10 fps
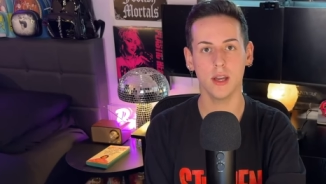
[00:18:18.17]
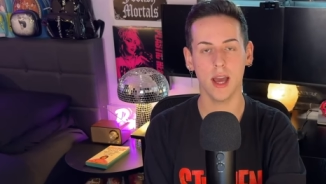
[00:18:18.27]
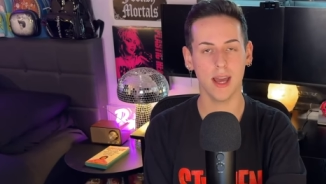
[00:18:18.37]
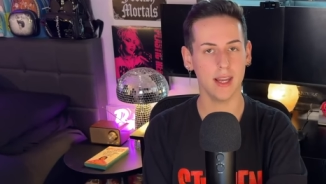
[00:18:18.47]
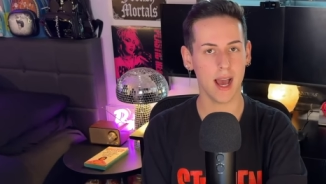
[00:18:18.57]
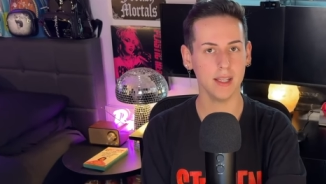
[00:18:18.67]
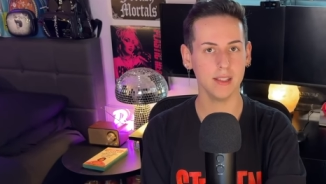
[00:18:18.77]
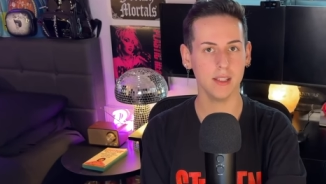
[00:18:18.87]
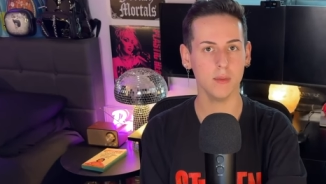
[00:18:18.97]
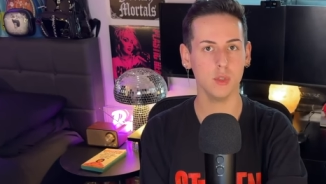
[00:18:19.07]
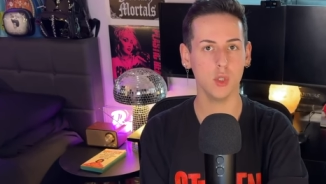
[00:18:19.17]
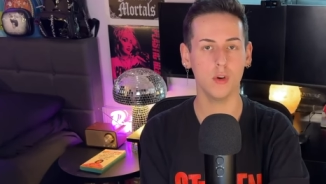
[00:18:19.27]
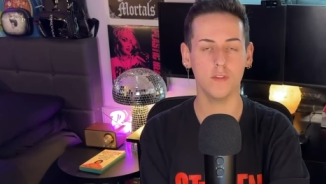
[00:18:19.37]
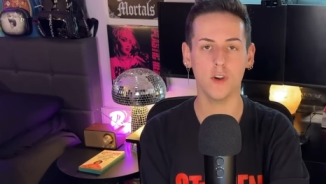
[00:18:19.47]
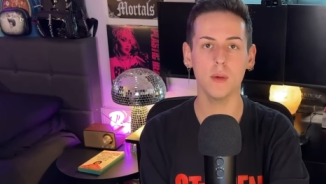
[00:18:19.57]
and ask them to
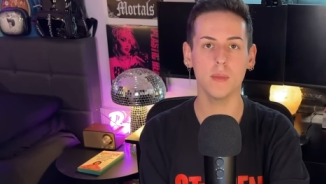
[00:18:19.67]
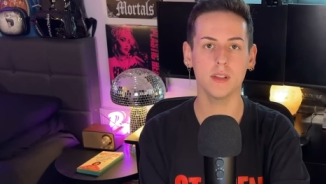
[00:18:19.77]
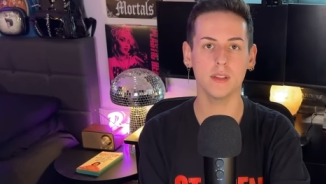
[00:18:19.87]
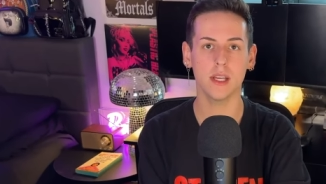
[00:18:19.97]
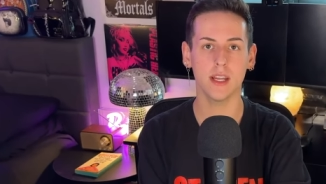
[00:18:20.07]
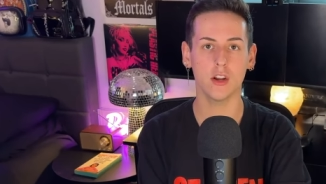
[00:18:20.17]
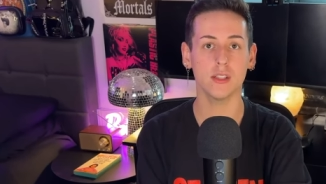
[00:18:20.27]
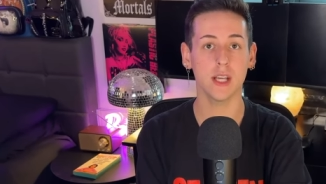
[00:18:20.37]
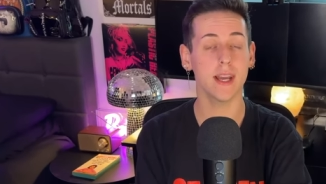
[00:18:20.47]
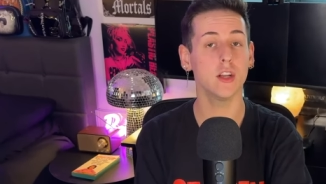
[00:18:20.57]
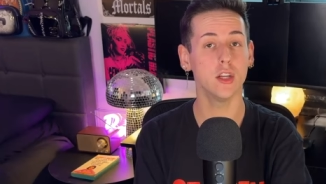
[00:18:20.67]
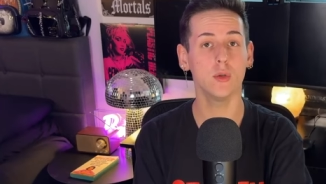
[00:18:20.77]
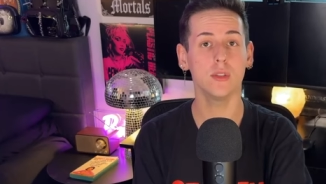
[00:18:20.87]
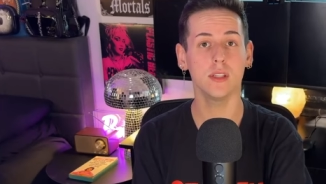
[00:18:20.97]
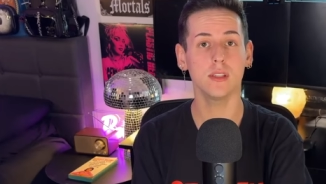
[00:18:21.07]
affirm us in our
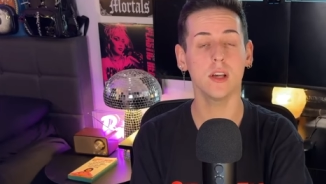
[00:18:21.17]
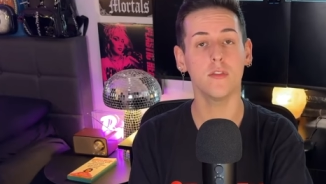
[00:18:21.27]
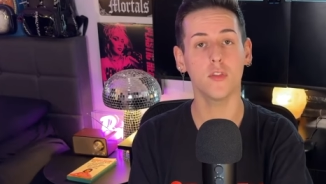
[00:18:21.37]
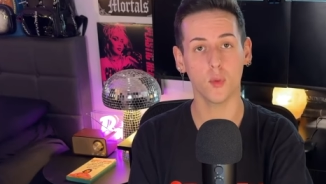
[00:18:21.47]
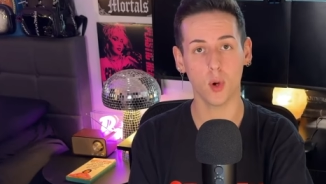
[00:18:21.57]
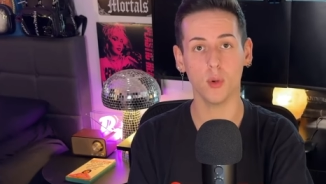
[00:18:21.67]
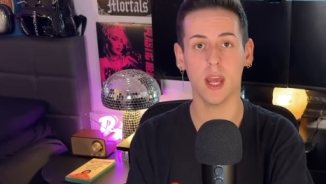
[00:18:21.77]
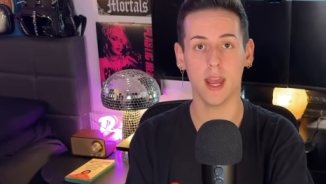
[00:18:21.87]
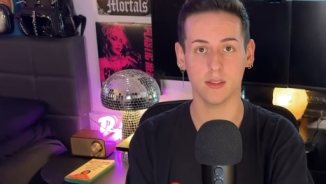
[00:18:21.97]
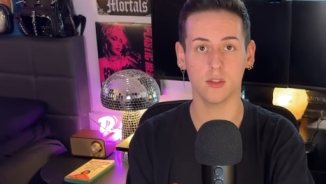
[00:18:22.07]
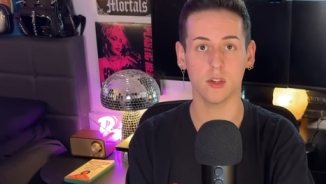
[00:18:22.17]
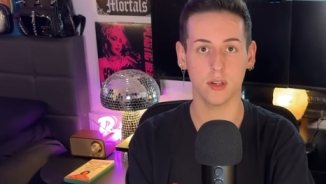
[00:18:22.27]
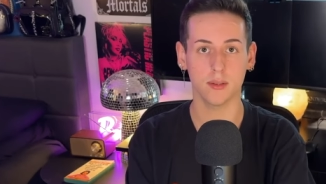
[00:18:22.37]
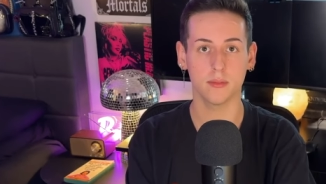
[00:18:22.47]
diagnosis of throat cancer,